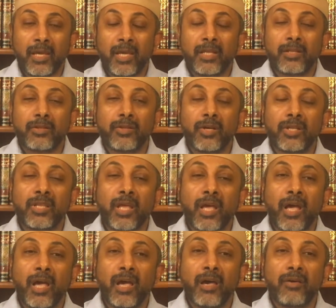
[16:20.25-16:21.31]
He did not
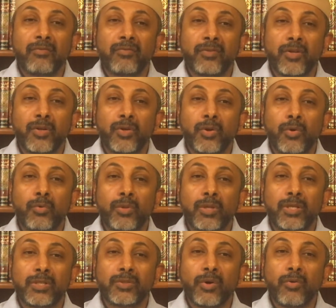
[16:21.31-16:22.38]
have the
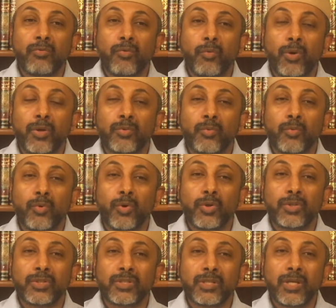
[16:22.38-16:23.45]
knowledge of what
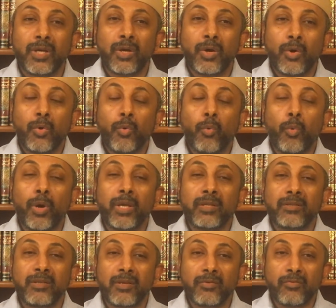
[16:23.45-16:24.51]
was
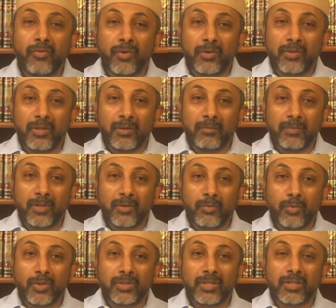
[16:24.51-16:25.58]
waiting for them. There
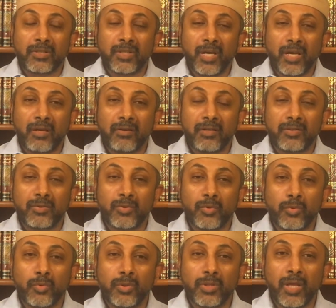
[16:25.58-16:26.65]
was a tyrant who
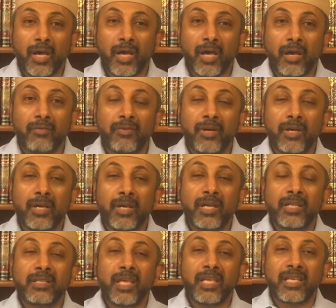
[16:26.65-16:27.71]
would have
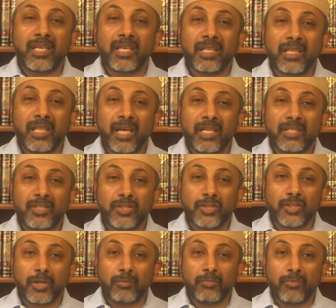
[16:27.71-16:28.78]
taken that
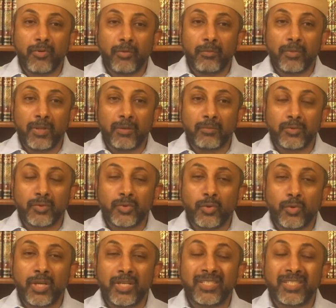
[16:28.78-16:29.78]
ship from them. So